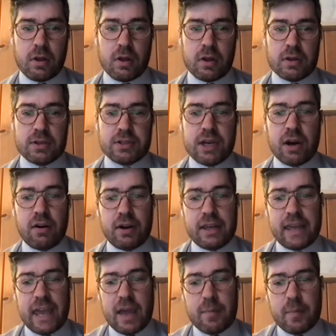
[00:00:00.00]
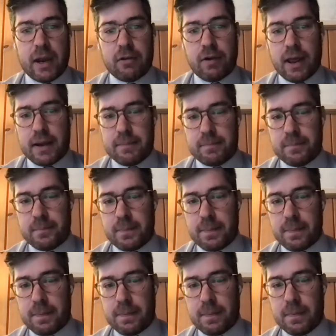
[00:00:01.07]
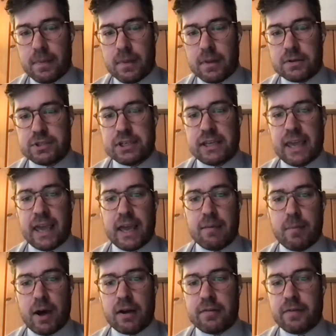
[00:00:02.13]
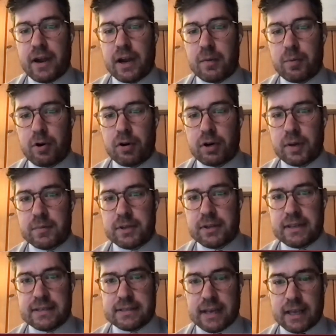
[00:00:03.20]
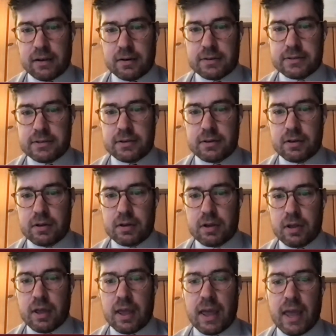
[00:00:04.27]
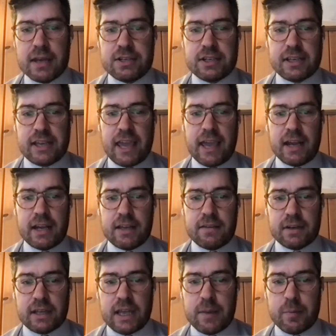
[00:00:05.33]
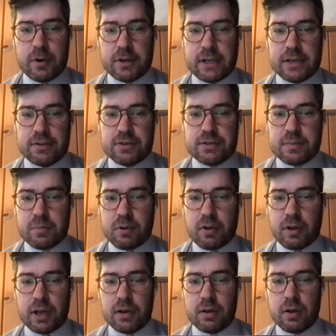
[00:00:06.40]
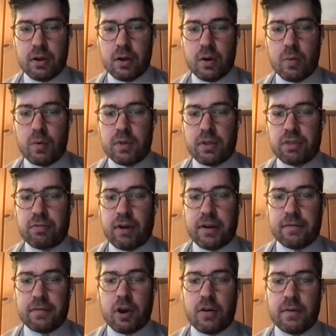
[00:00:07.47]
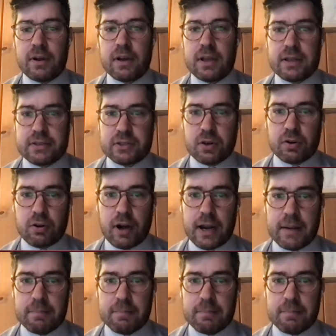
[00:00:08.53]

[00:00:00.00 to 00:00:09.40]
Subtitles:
She already can't pay rent. She can't modify her program to these standards, and she can't even keep her teachers employed when the threat of COVID is so great.